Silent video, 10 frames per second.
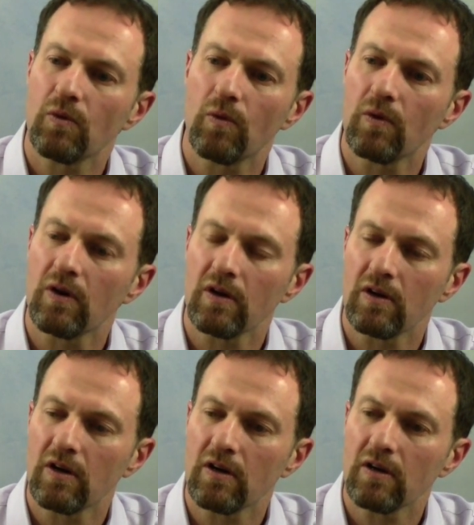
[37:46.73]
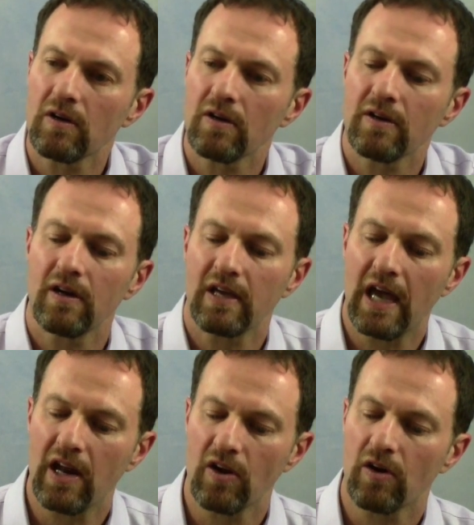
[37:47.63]
Or
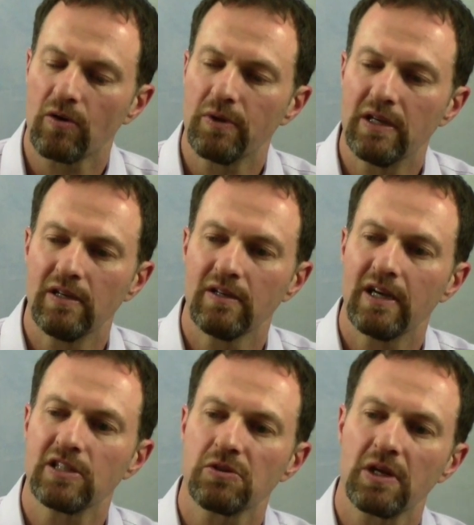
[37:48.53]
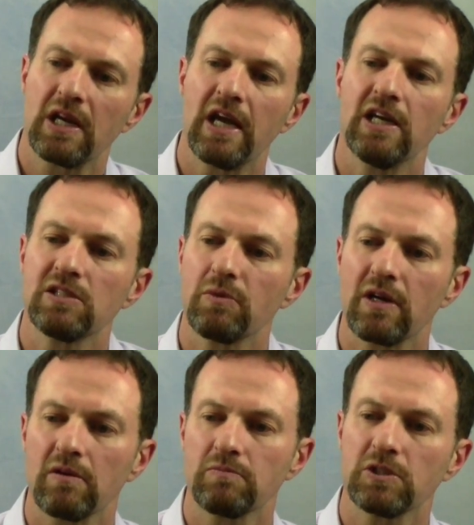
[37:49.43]
again, are we entering an age
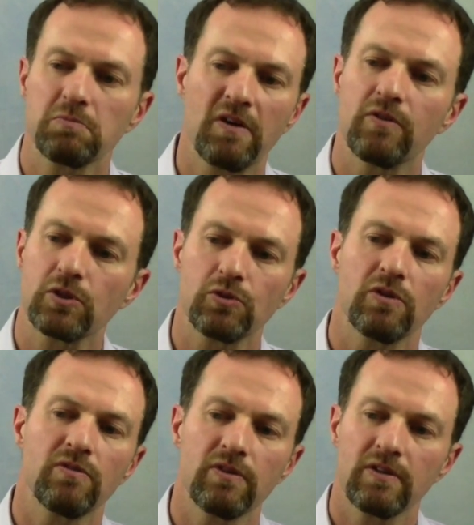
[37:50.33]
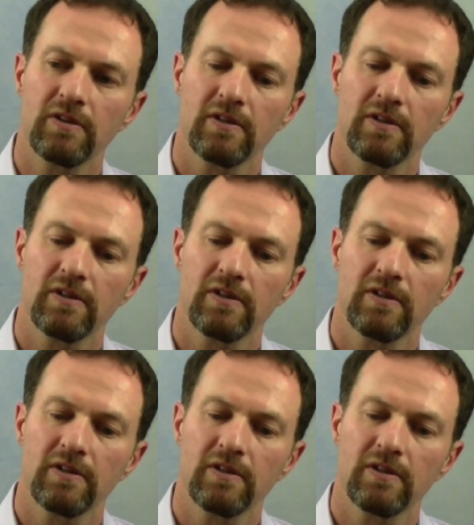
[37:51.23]
where just by virtue of